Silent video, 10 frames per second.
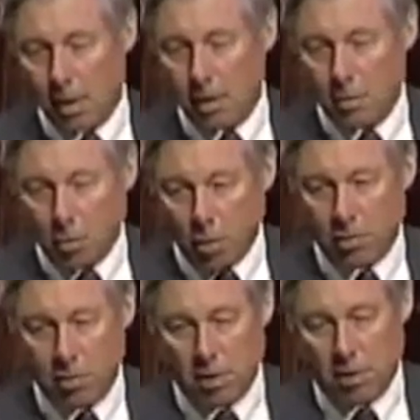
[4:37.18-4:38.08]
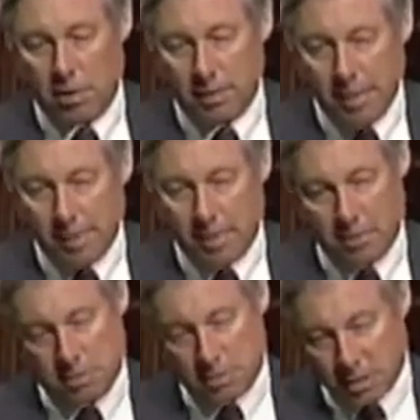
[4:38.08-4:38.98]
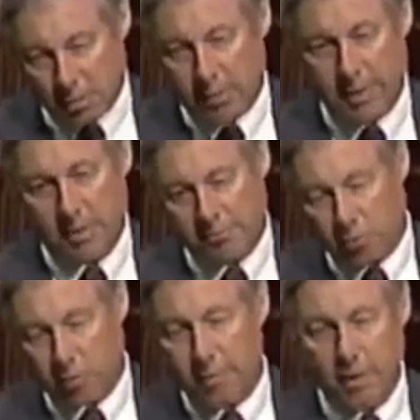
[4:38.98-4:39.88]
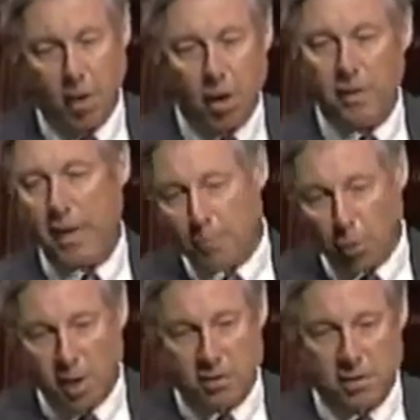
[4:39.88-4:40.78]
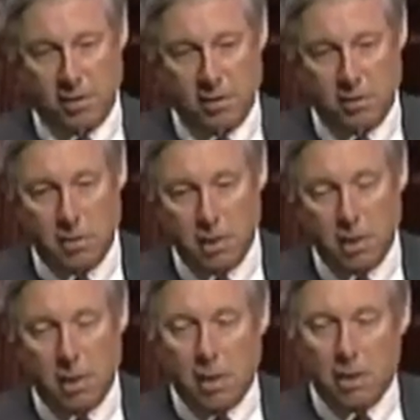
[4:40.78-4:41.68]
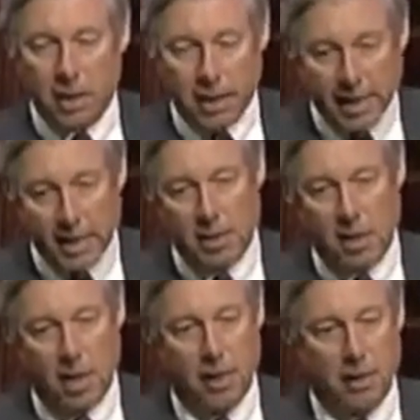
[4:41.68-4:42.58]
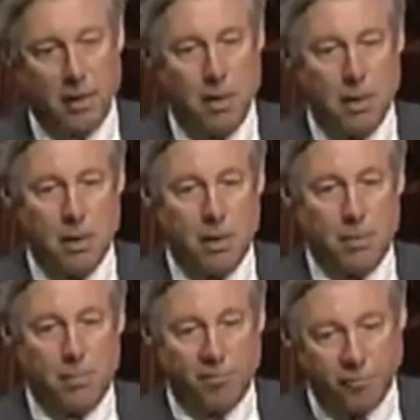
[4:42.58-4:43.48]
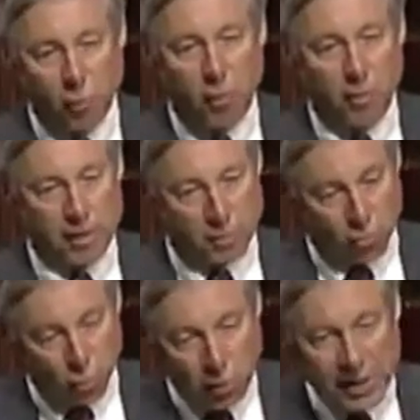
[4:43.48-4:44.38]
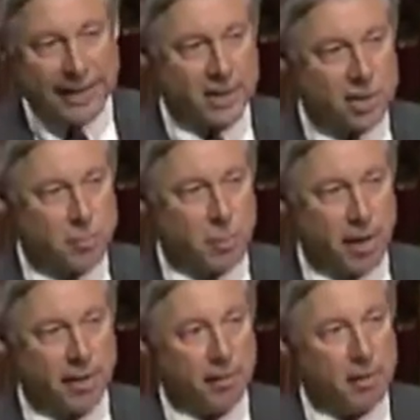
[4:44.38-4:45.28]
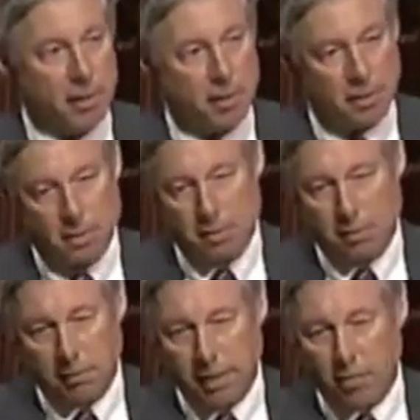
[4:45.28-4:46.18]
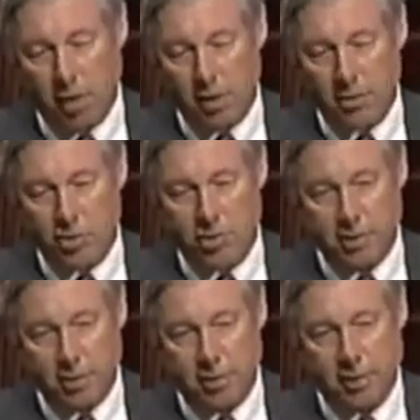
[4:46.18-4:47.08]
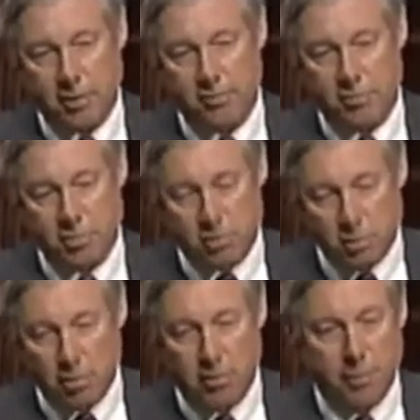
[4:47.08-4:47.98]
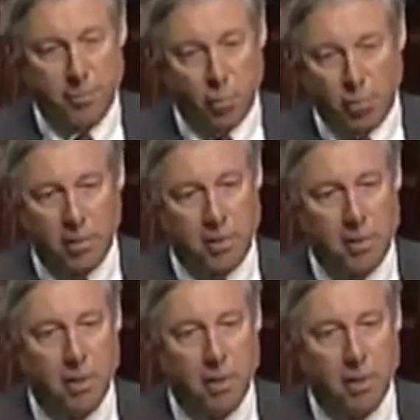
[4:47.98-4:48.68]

the work, the amendments, the subcommittee, the full committee, all that process to get it done before it really expired later on this year is so important,